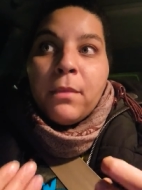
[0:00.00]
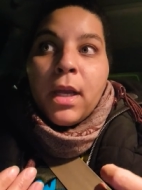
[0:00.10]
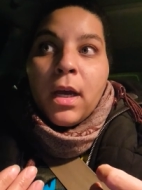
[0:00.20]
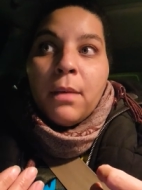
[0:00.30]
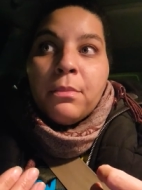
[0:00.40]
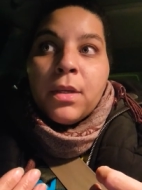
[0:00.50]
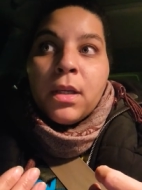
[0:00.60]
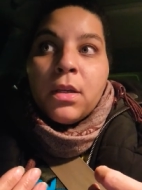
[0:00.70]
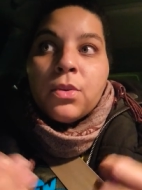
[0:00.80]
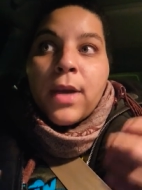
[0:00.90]
um,
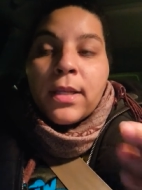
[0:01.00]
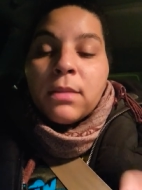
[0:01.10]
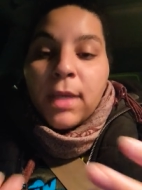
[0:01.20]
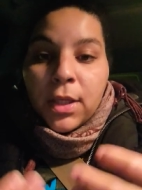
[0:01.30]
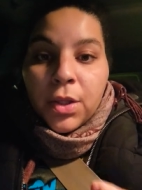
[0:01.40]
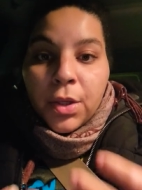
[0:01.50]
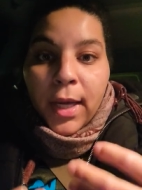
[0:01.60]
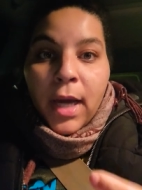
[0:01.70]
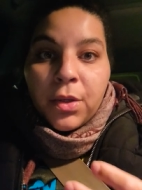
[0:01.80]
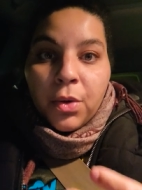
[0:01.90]
trying to make their
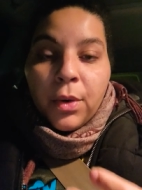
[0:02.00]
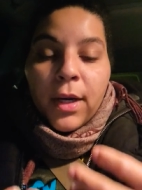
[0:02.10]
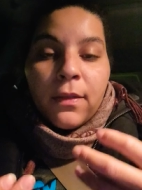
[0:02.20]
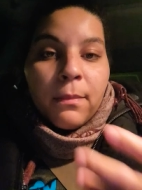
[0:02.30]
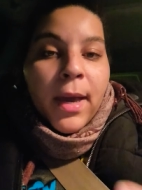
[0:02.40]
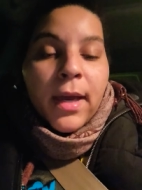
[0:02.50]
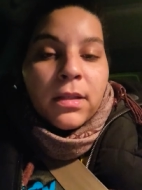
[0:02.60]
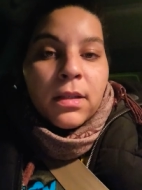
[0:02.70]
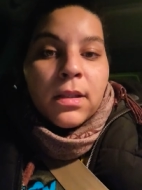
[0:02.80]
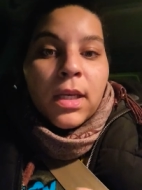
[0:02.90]
category the
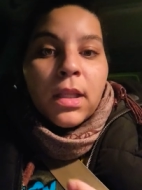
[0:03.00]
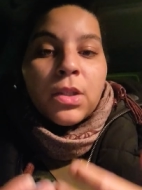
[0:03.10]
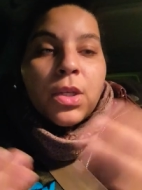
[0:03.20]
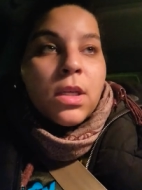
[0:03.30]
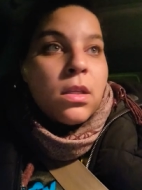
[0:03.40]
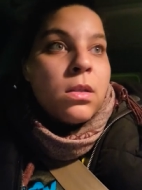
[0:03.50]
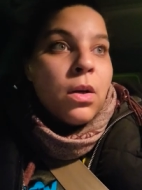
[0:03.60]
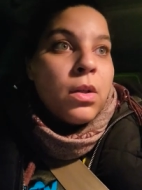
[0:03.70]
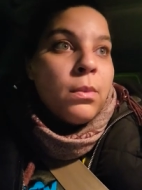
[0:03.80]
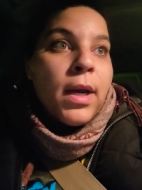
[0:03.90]
best and saying that Jesus is the
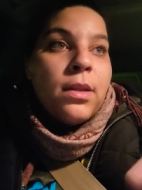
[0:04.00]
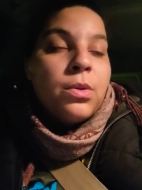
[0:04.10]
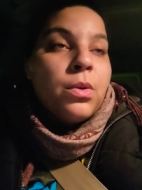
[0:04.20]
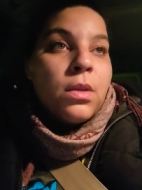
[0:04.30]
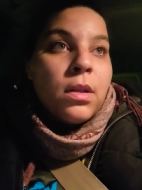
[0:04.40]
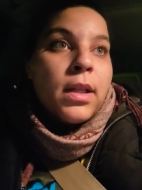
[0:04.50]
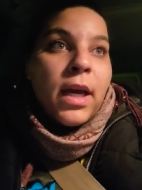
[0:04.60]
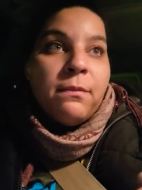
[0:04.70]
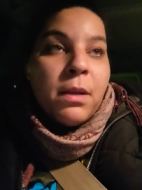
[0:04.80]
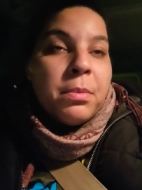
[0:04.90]
only way, the truth, and the
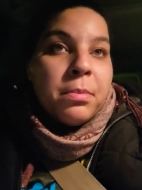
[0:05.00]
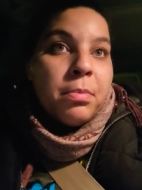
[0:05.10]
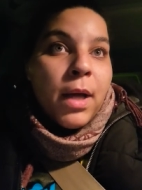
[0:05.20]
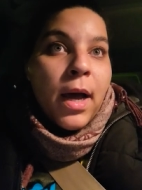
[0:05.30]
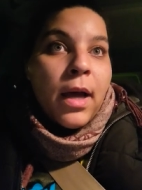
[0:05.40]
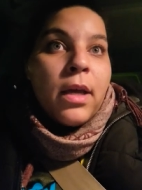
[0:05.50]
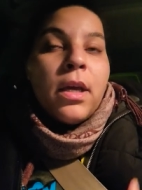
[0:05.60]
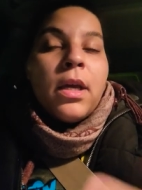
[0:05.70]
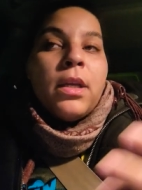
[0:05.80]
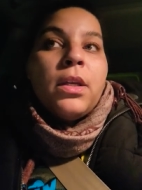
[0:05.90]
life, blah, blah, blah, blah,
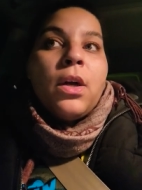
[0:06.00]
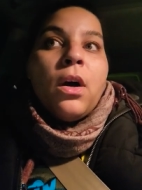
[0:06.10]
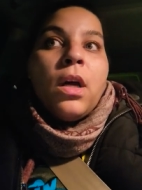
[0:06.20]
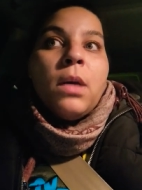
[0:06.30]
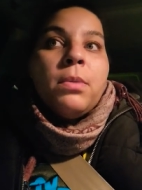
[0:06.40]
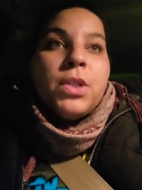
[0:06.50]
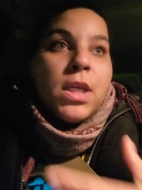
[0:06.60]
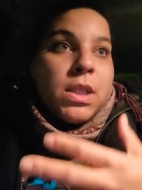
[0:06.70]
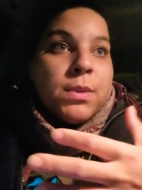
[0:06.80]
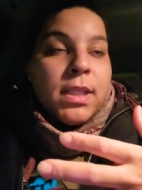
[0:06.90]
you know. But
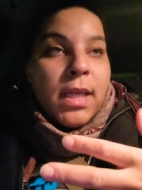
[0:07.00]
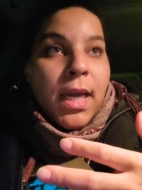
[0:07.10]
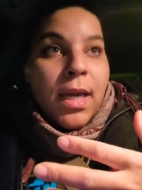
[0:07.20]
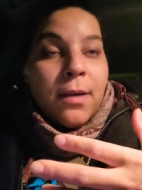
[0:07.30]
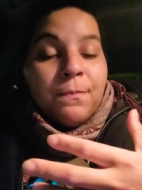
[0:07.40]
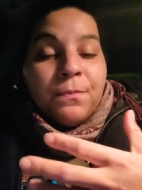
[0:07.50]
Jesus was saying